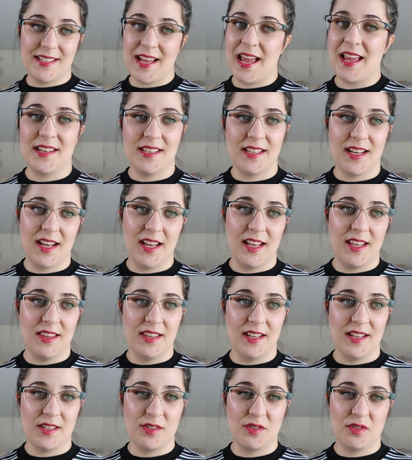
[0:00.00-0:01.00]
set in
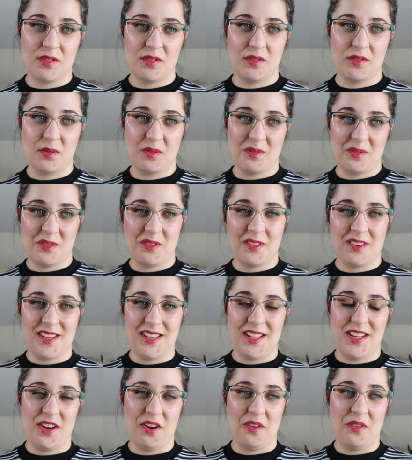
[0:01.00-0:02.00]
this,
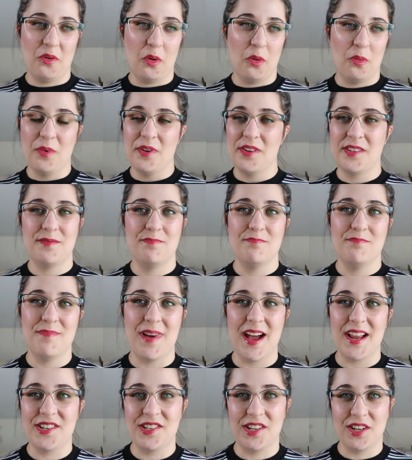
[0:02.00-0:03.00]
you know, almost
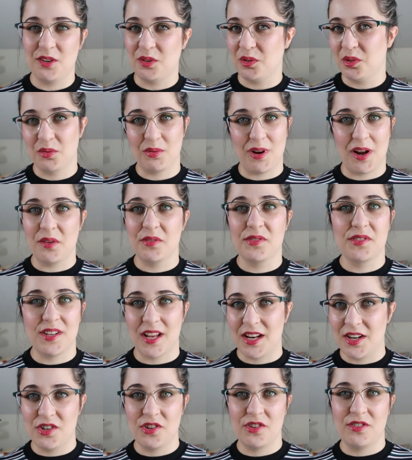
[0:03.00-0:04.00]
magical 12th
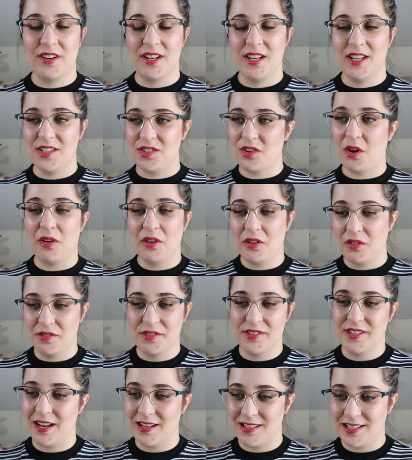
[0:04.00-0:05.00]
century historical
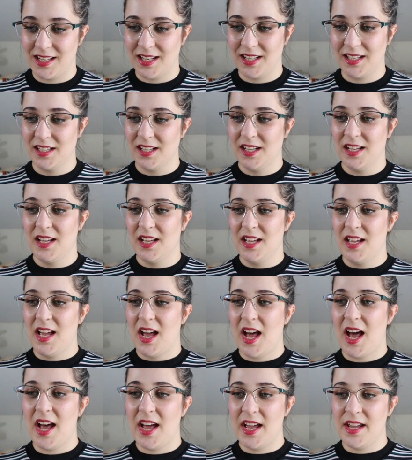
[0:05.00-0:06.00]
setting.
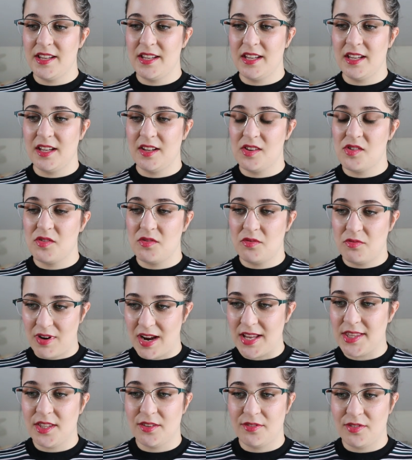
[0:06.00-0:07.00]
I
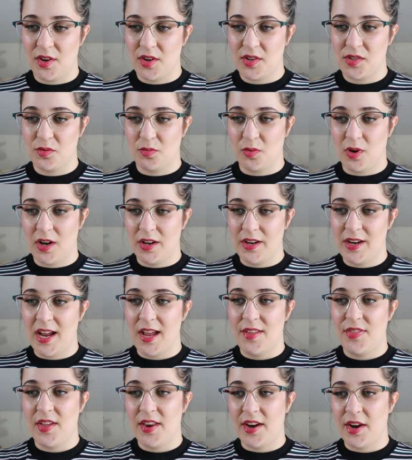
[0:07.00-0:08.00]
read the first one
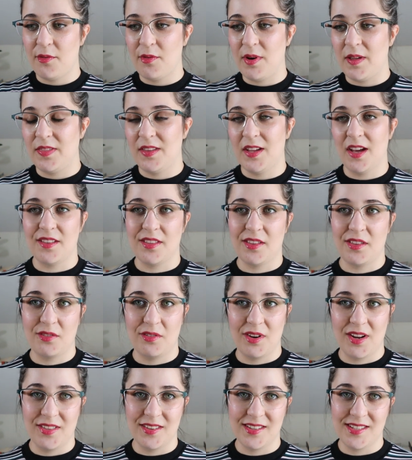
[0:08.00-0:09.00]
and then I read the other
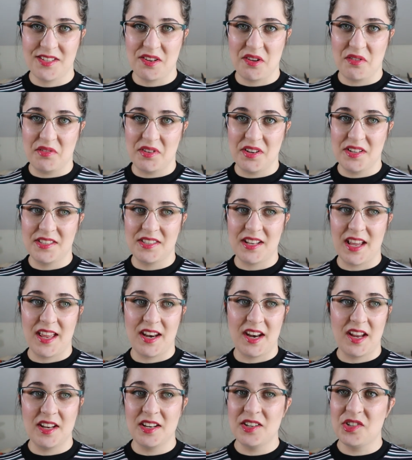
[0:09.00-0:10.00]
three in the series
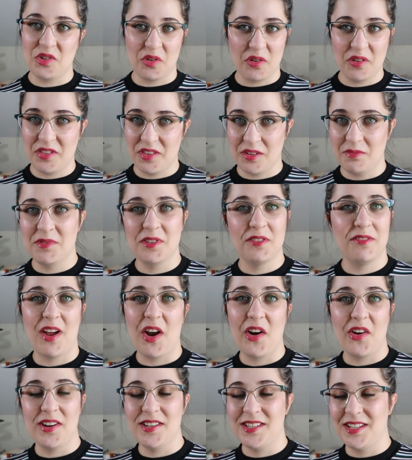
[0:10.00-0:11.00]
and I enjoyed them to
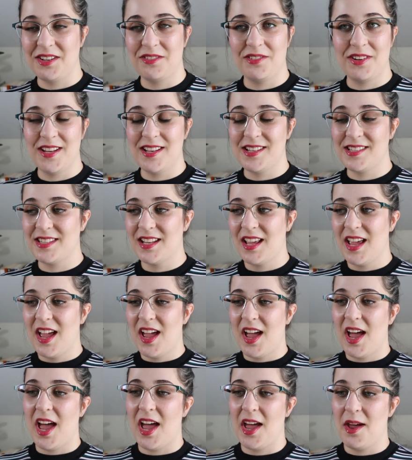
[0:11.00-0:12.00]
varying degrees,
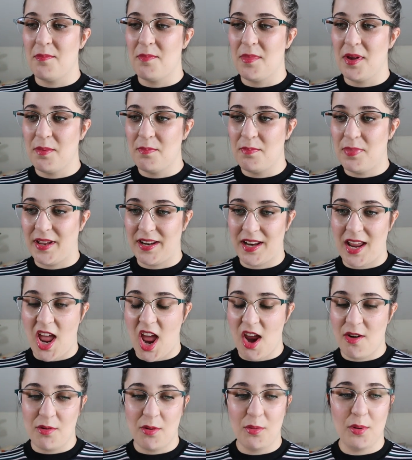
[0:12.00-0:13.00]
but
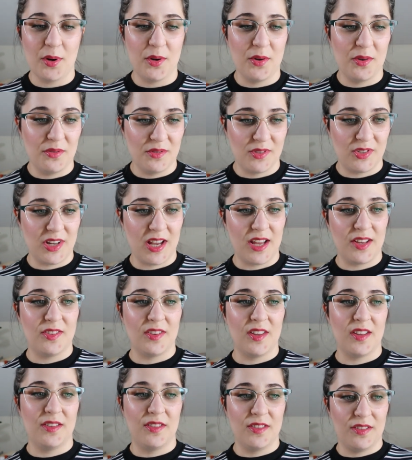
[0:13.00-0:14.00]
everyone who said
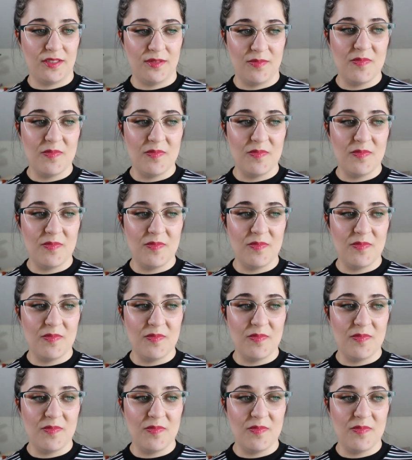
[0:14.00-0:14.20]
that